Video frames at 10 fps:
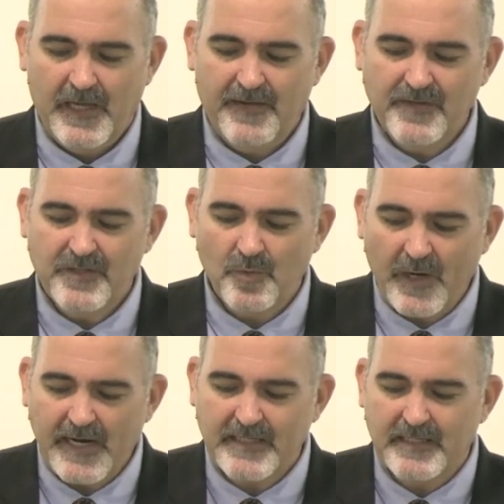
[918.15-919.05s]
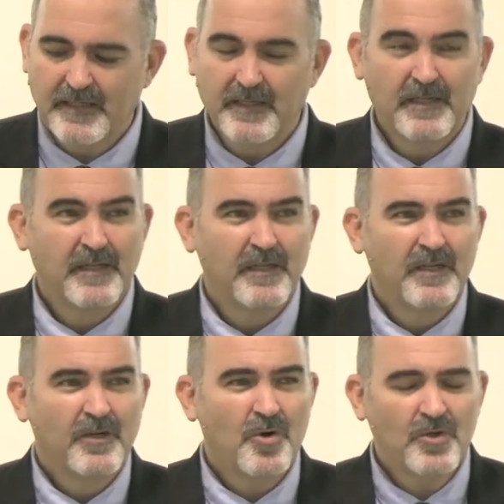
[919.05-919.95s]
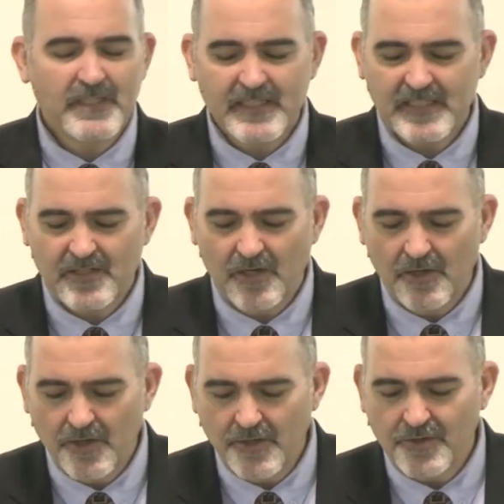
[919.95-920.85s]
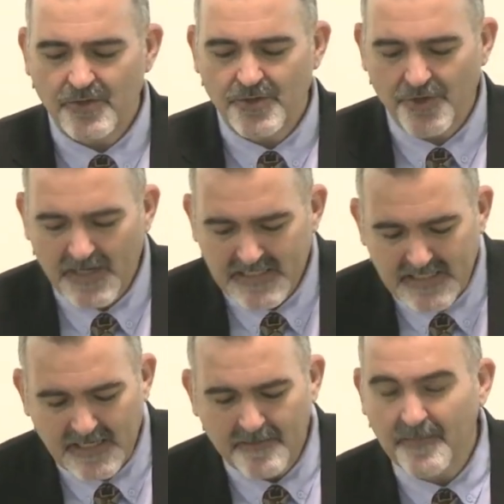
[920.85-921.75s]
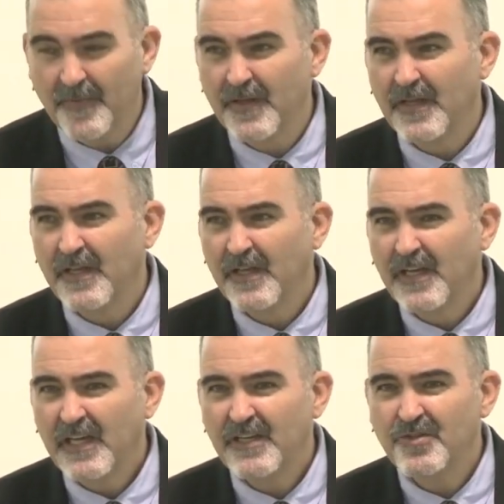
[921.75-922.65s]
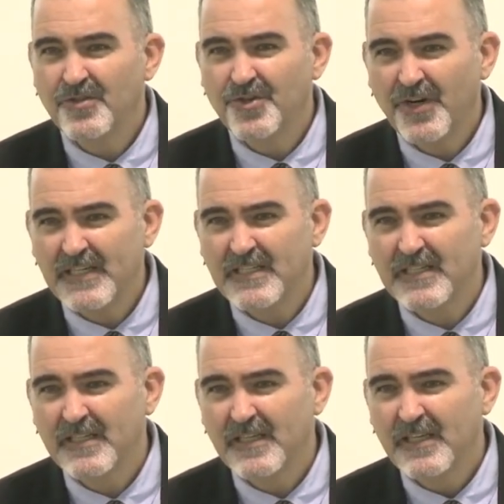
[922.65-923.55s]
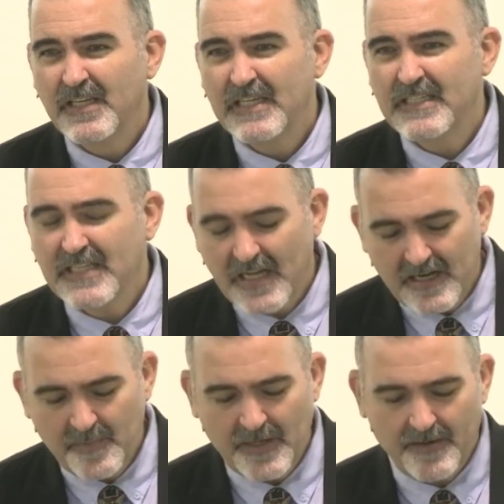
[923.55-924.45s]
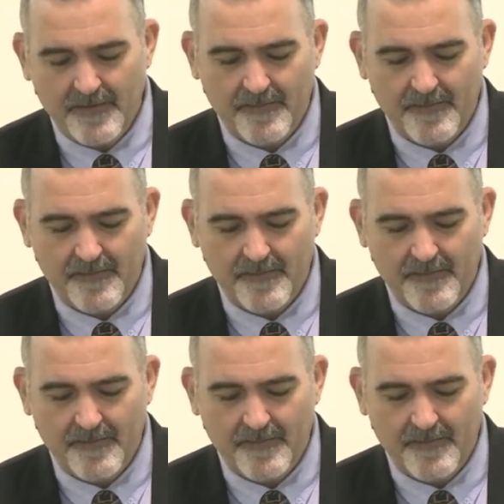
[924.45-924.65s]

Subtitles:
Having to wait causes us to learn to trust Him and to trust His timing.